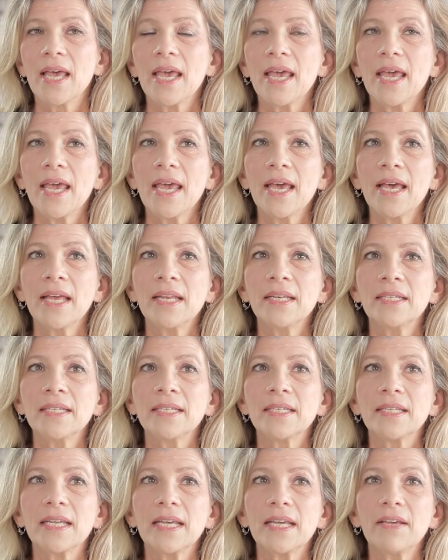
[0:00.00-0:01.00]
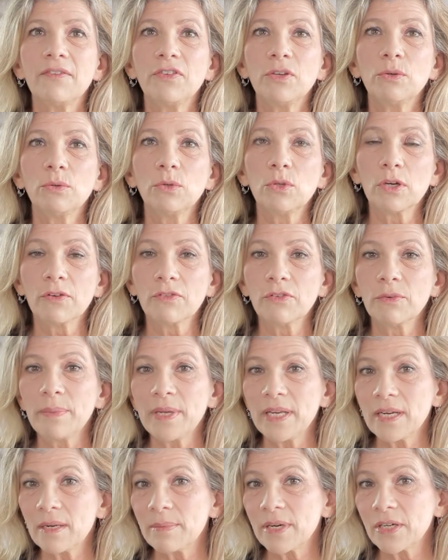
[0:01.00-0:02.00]
And if you look for
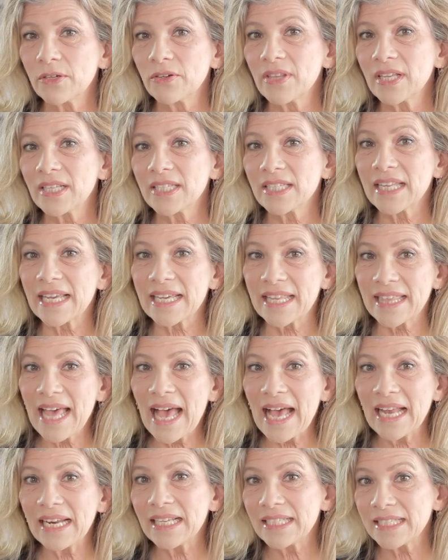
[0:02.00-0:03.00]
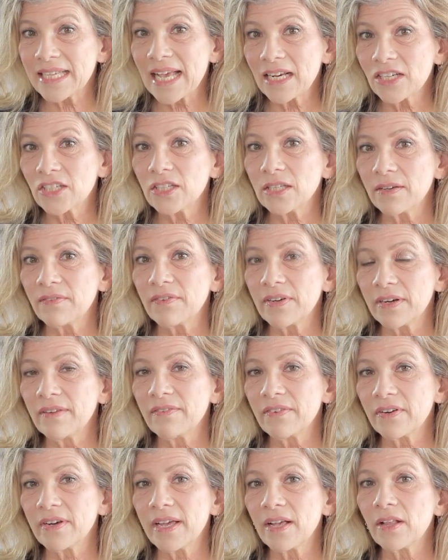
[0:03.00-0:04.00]
peanut butter that's like that, it's actually a very,
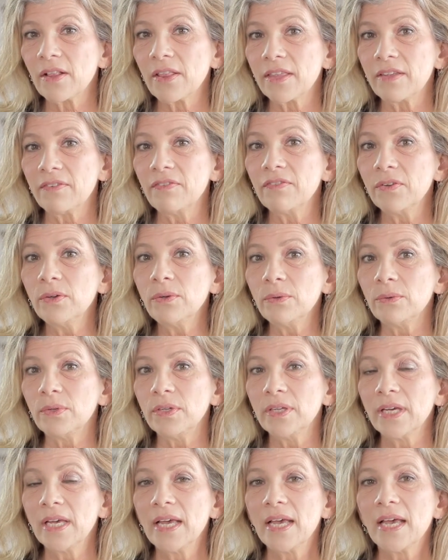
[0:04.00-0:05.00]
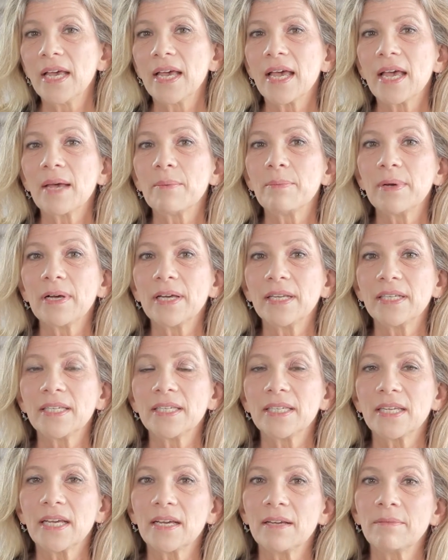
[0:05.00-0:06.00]
very healthy food.
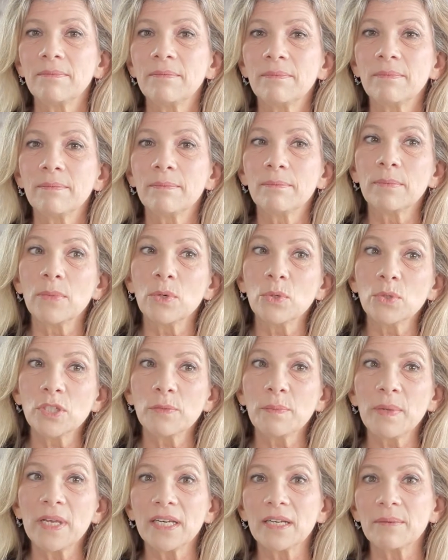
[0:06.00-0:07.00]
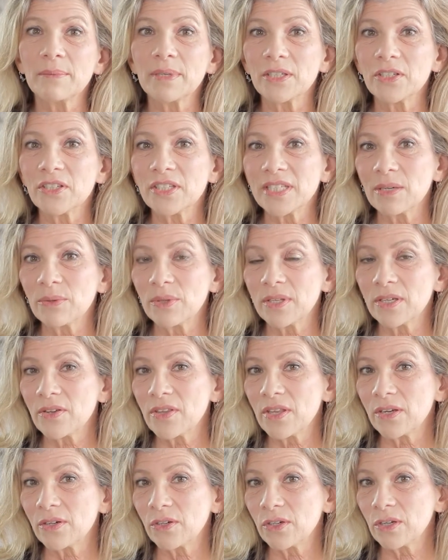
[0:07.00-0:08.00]
But most peanut butters out there
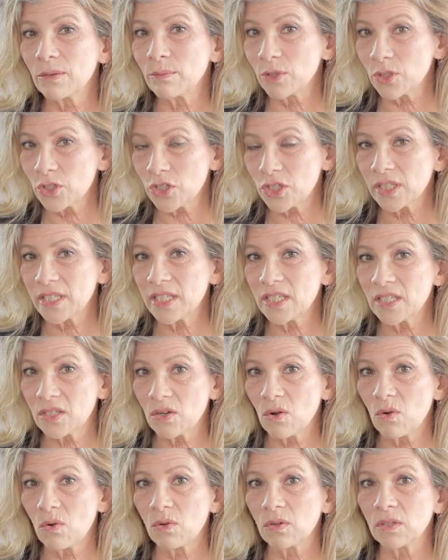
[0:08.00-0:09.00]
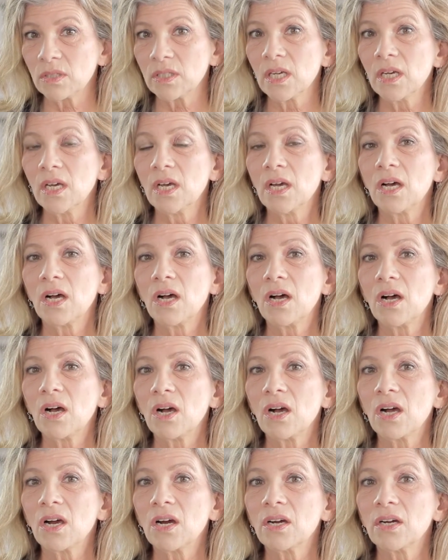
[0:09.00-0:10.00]
that are commercially sold
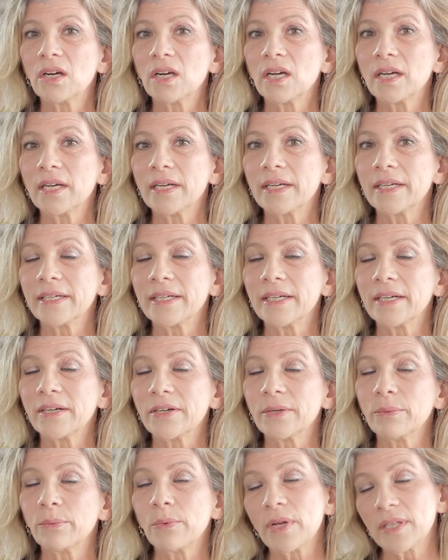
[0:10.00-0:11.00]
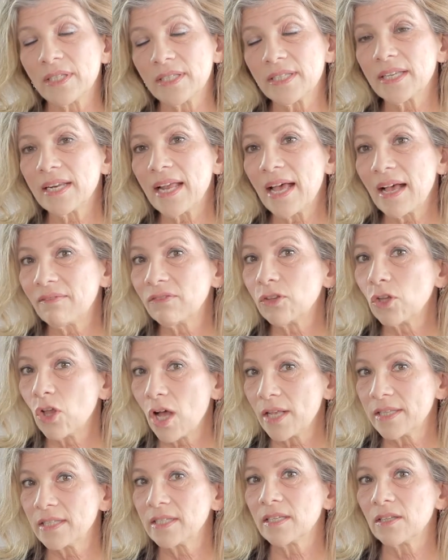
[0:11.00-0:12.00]
are ones that have
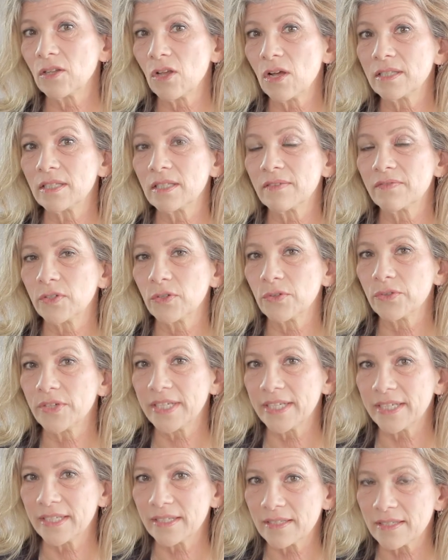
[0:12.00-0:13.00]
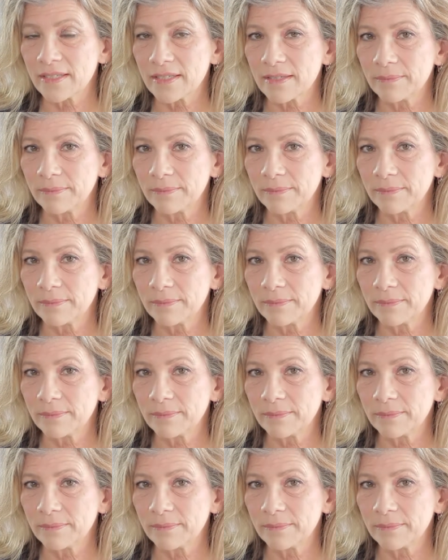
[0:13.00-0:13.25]
lots and lots of ingredients.